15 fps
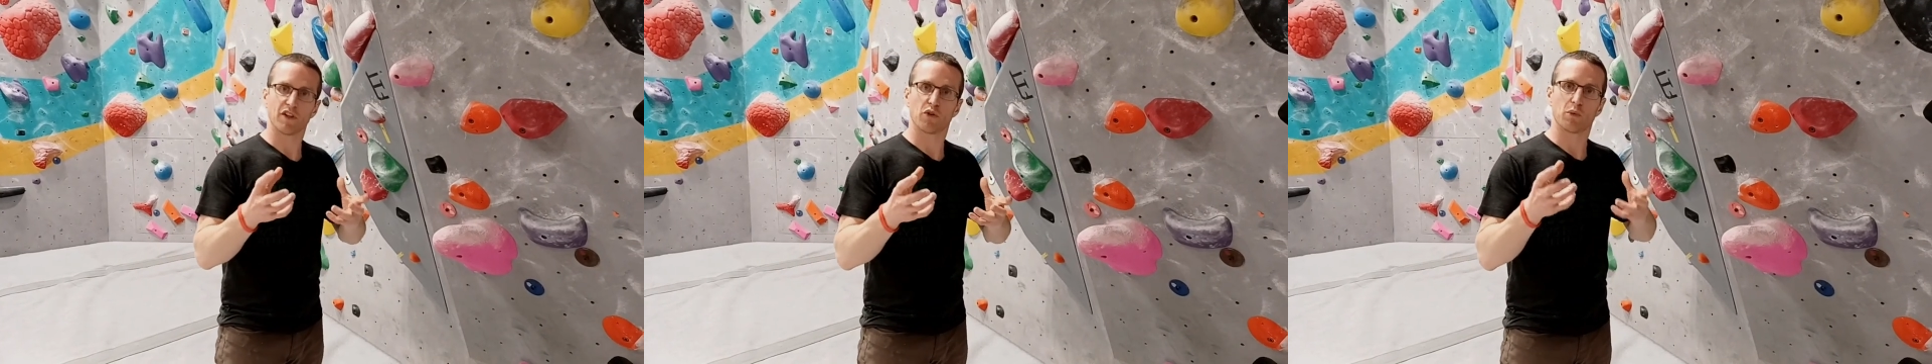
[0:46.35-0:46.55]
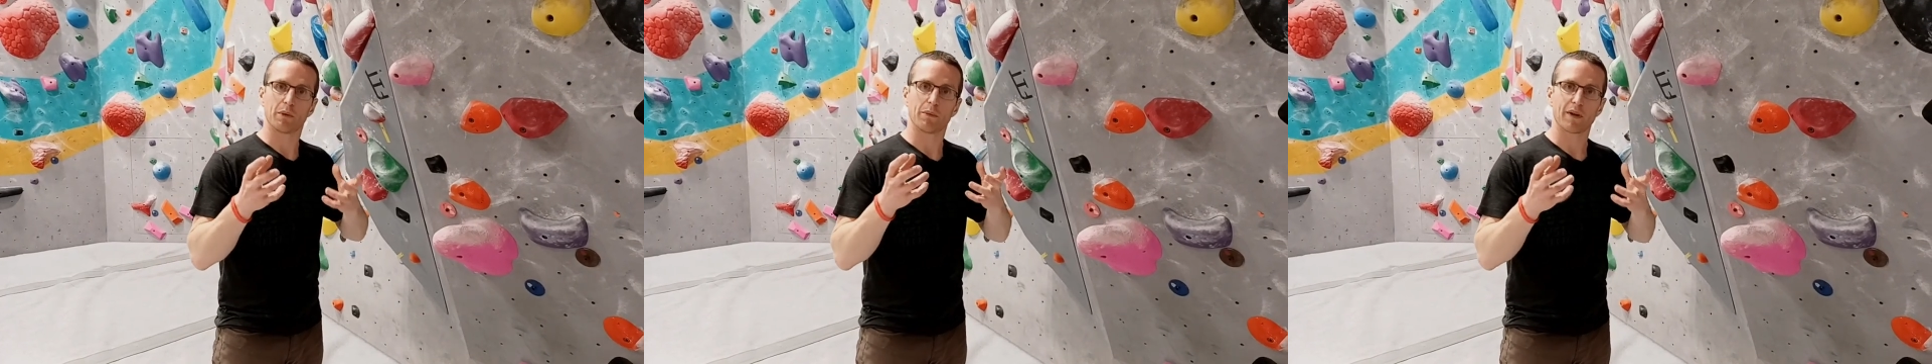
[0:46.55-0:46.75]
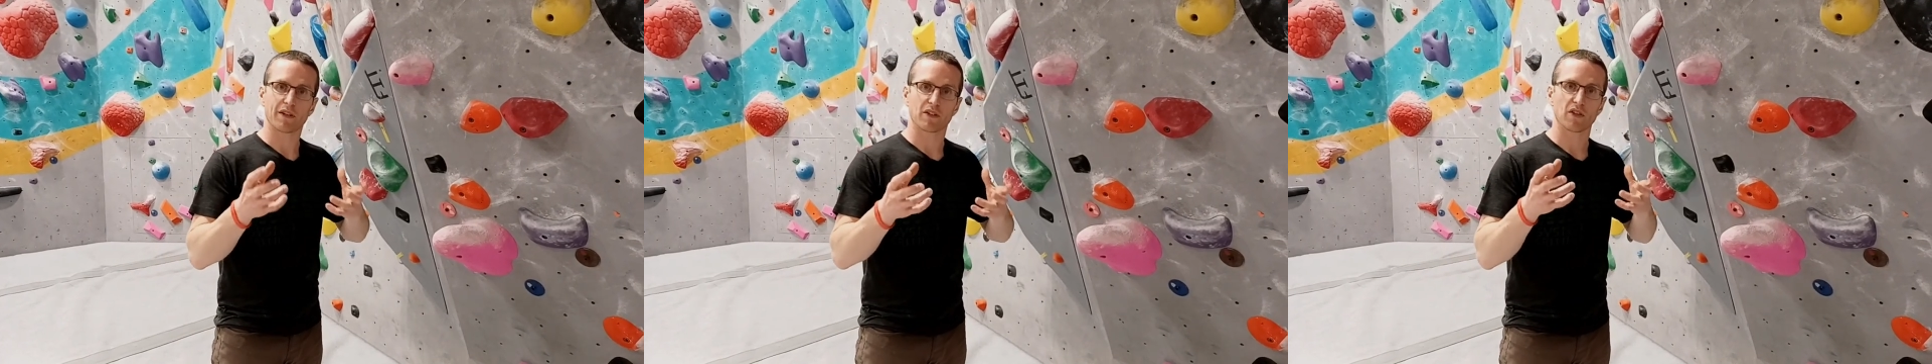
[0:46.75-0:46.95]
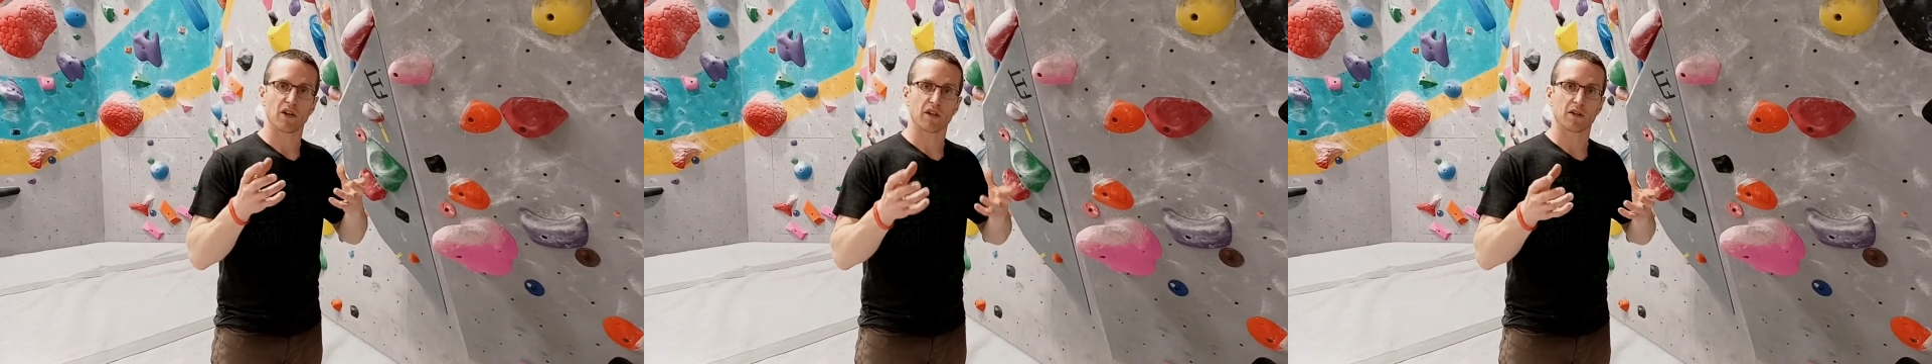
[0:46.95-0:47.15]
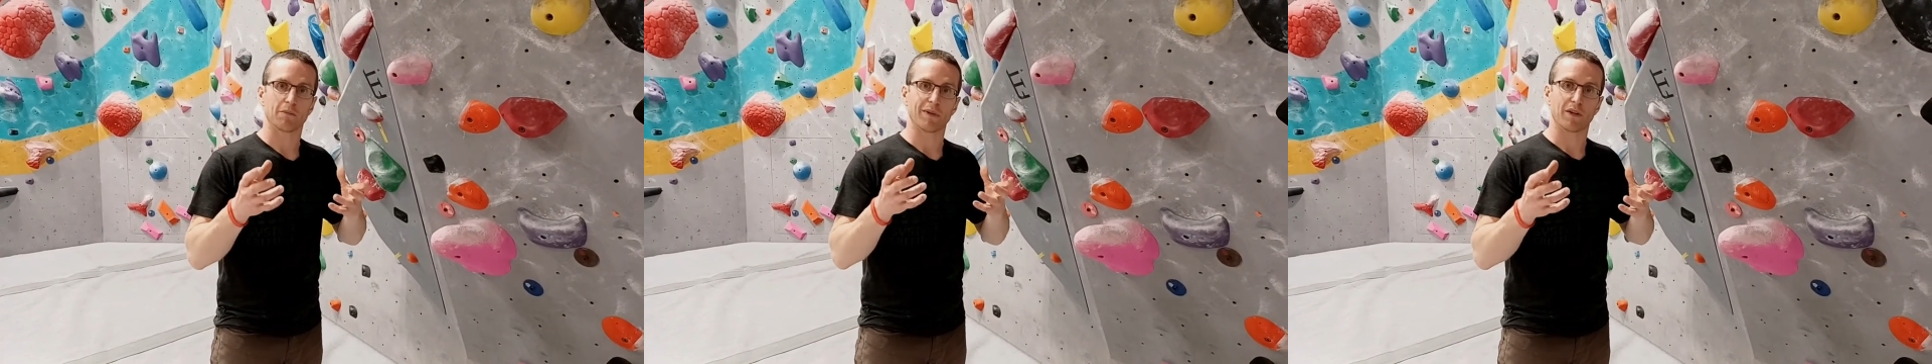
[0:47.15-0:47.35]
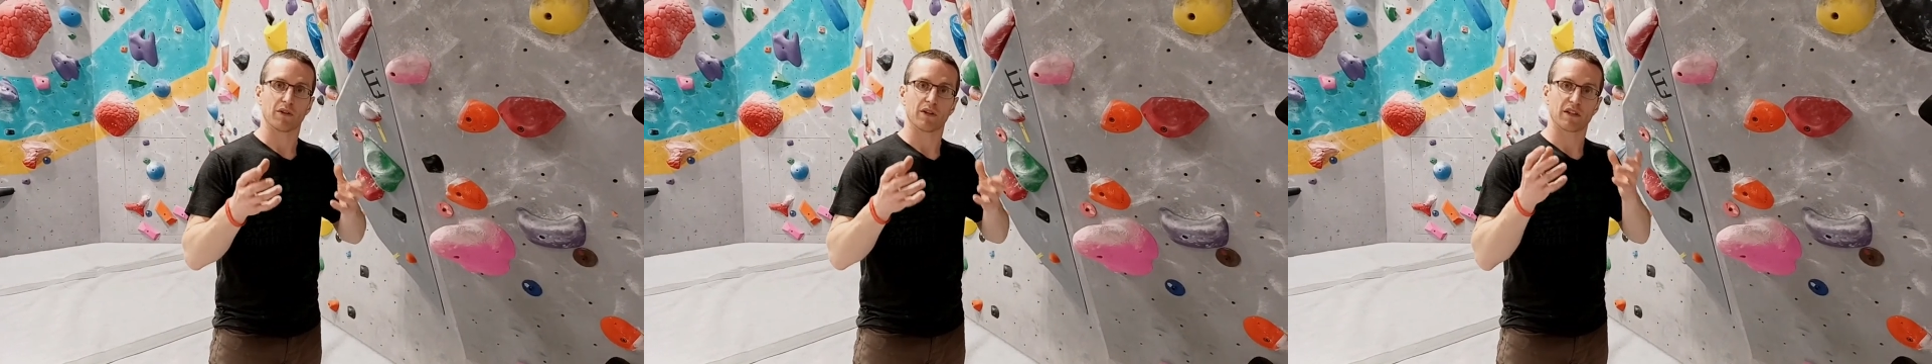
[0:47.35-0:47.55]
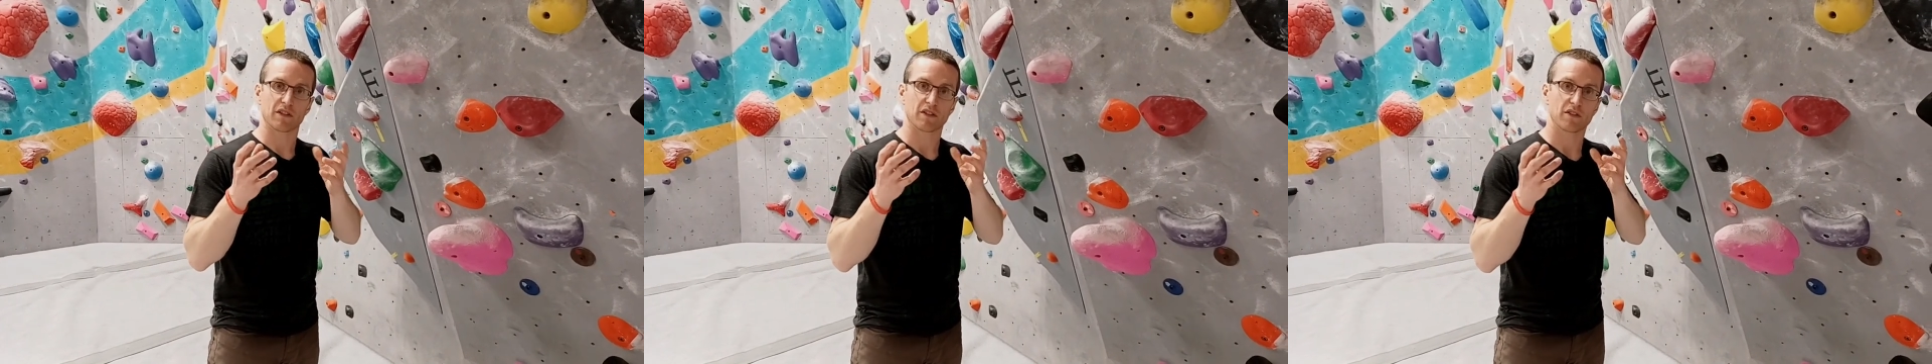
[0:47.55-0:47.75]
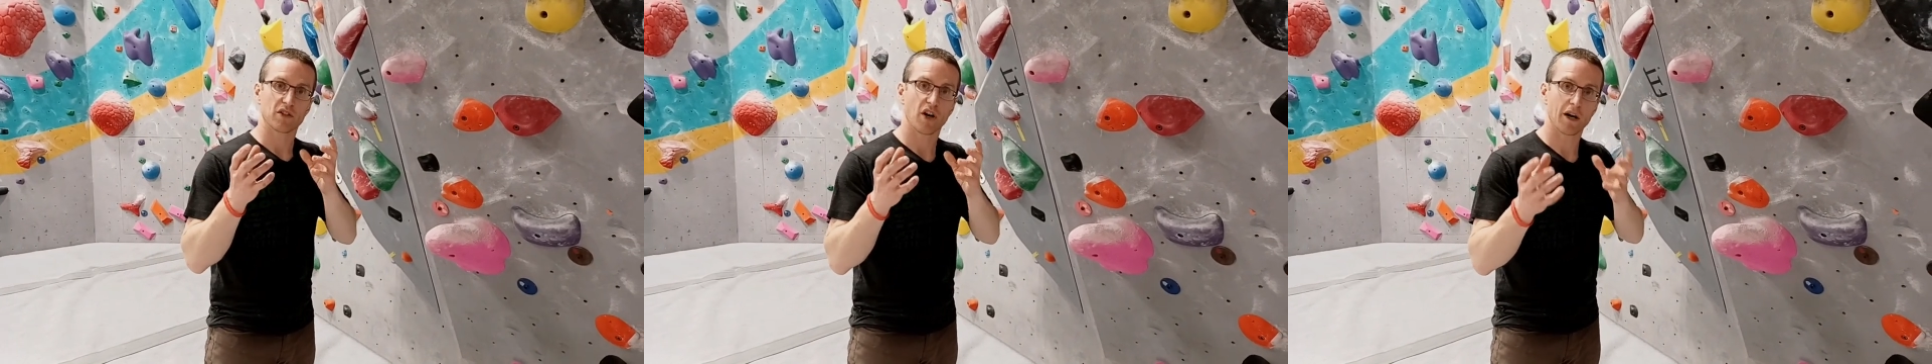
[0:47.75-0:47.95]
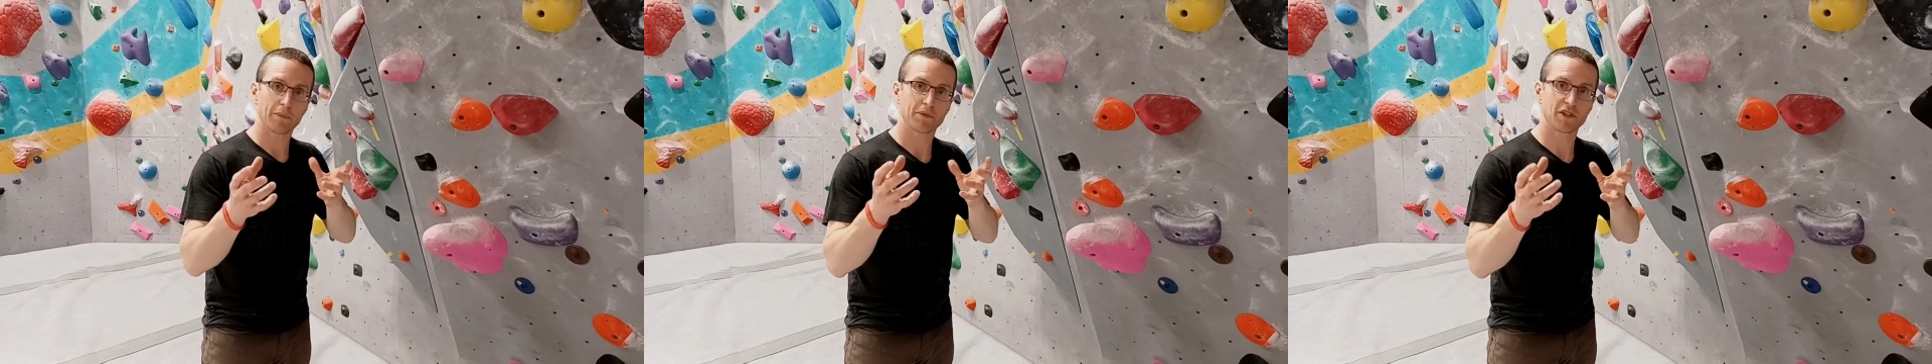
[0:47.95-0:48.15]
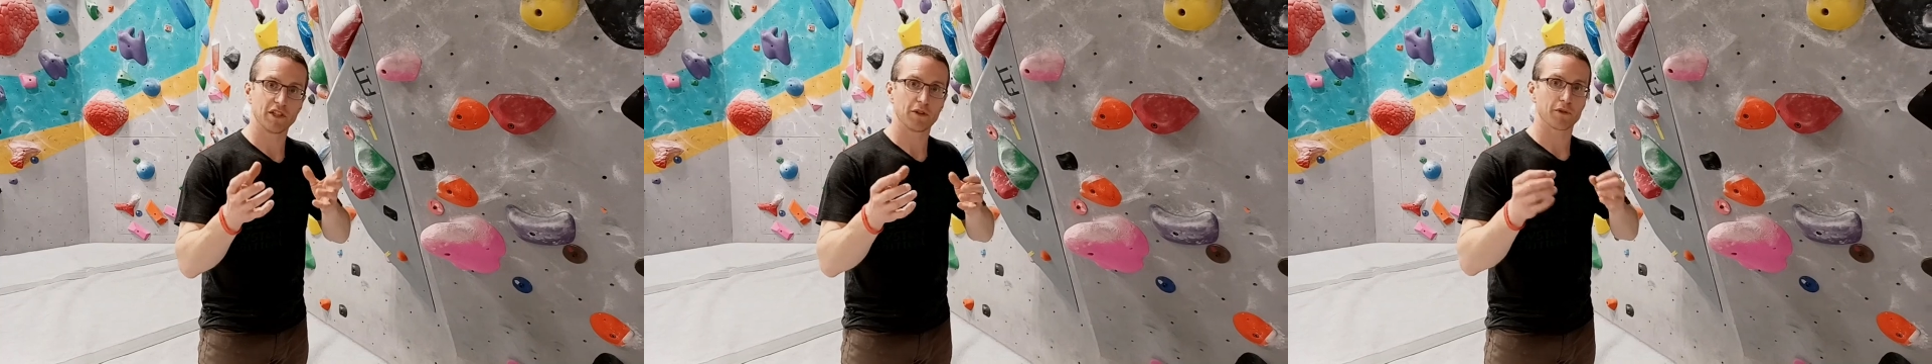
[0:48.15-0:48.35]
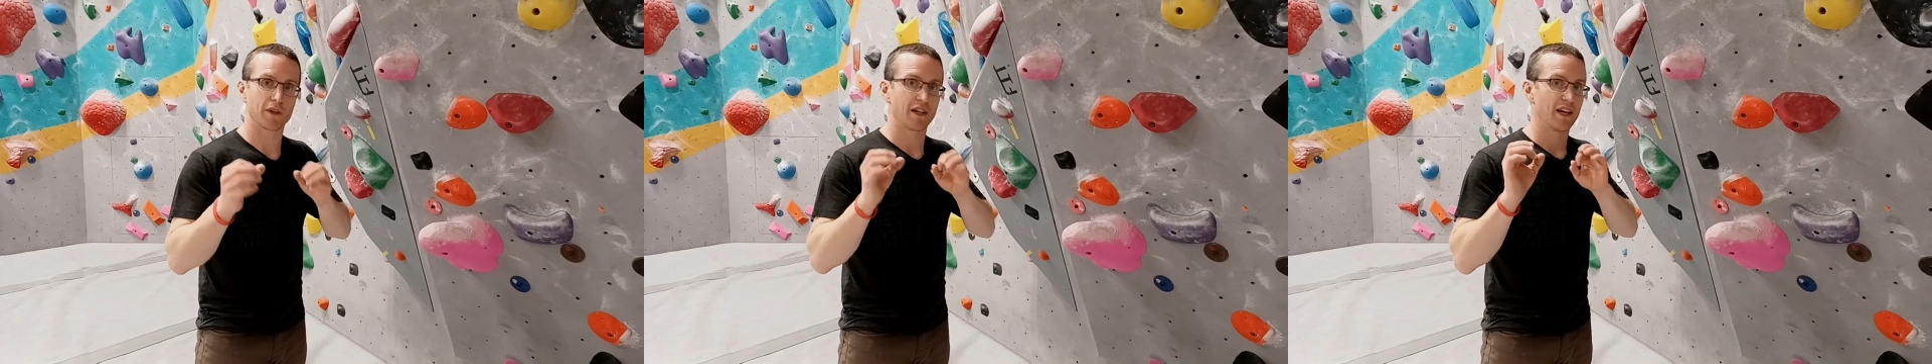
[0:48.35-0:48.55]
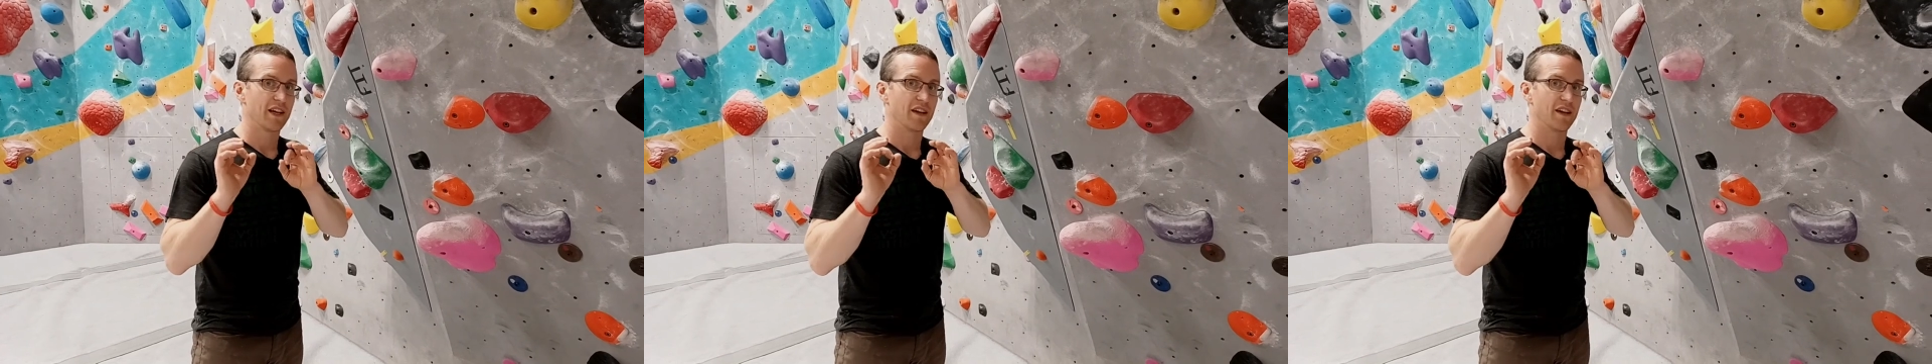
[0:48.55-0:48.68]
we want to talk about a top secret,